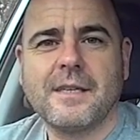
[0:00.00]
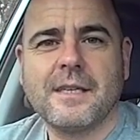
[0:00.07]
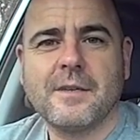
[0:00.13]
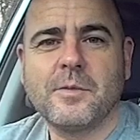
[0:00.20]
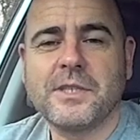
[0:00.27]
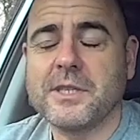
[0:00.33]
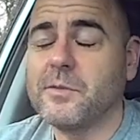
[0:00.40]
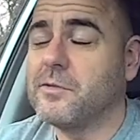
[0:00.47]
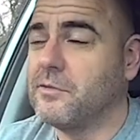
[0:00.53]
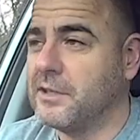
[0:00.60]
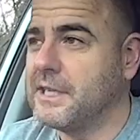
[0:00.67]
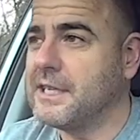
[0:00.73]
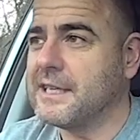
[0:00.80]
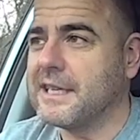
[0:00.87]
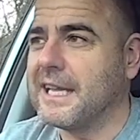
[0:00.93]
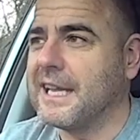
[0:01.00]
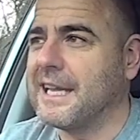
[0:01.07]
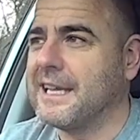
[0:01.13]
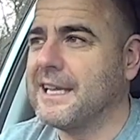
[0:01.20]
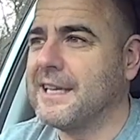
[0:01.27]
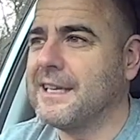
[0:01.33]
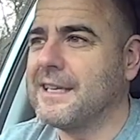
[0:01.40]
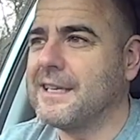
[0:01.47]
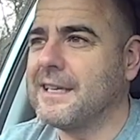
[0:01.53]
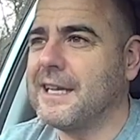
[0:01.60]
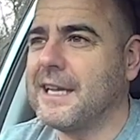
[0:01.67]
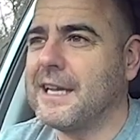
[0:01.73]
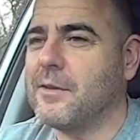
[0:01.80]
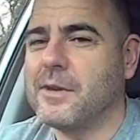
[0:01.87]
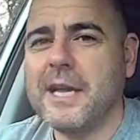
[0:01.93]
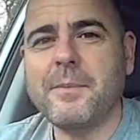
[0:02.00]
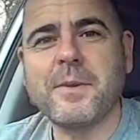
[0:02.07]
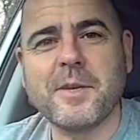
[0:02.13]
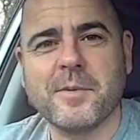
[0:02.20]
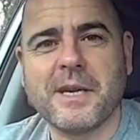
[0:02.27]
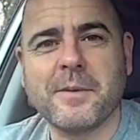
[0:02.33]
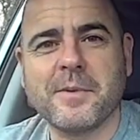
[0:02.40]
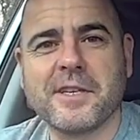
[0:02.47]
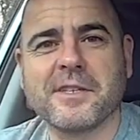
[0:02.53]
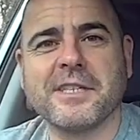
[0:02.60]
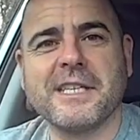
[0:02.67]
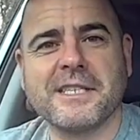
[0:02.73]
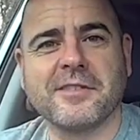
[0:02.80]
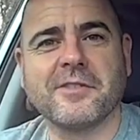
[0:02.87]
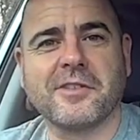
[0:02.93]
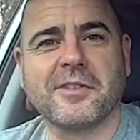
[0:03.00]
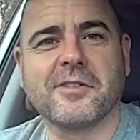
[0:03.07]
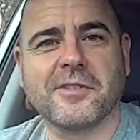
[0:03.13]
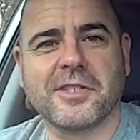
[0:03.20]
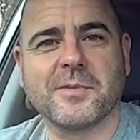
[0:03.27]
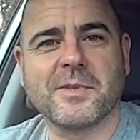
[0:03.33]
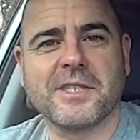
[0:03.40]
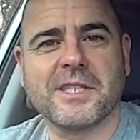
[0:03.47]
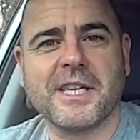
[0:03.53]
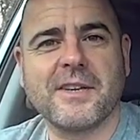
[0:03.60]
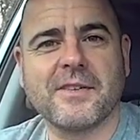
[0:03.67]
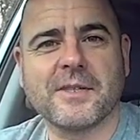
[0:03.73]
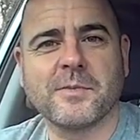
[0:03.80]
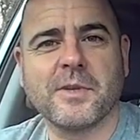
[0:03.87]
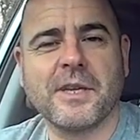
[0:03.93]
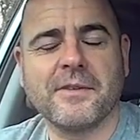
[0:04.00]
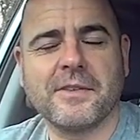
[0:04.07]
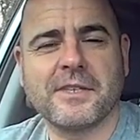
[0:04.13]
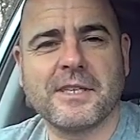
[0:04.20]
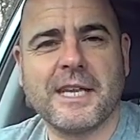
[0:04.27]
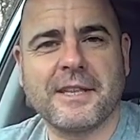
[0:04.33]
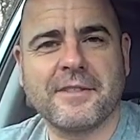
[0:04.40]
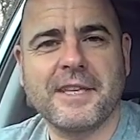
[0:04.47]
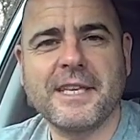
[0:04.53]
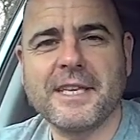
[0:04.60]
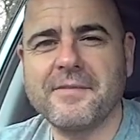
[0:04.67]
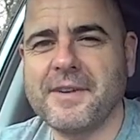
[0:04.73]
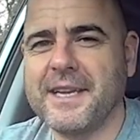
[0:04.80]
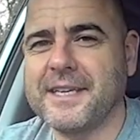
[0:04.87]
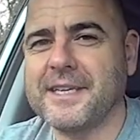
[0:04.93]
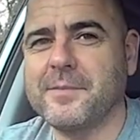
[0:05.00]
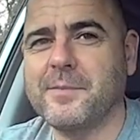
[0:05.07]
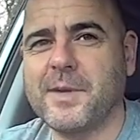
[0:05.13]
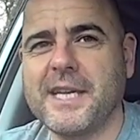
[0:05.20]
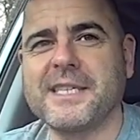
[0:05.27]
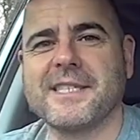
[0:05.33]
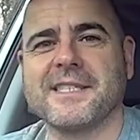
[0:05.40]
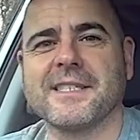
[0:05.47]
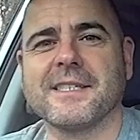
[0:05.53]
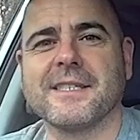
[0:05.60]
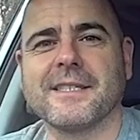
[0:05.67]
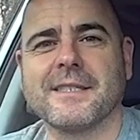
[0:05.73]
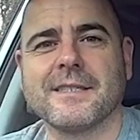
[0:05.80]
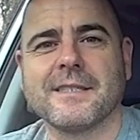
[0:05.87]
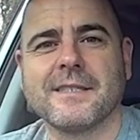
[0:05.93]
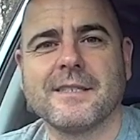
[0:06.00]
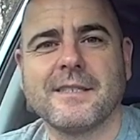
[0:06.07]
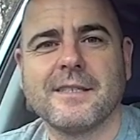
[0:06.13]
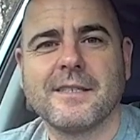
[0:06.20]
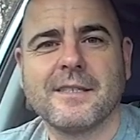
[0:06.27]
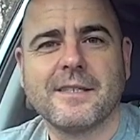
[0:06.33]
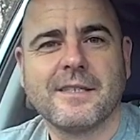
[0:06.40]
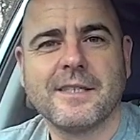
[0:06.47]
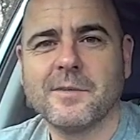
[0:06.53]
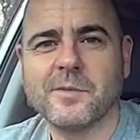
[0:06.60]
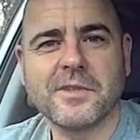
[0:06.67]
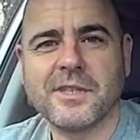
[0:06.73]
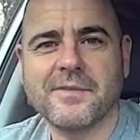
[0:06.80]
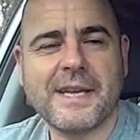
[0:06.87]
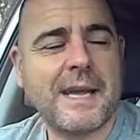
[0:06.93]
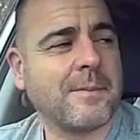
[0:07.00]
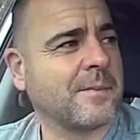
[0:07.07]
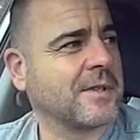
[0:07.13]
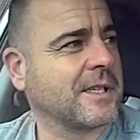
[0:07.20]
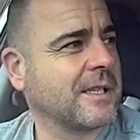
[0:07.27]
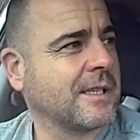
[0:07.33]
Which I were happy about, because it is good customer service. But I think if I hadn't have pestered, it wouldn't have happened.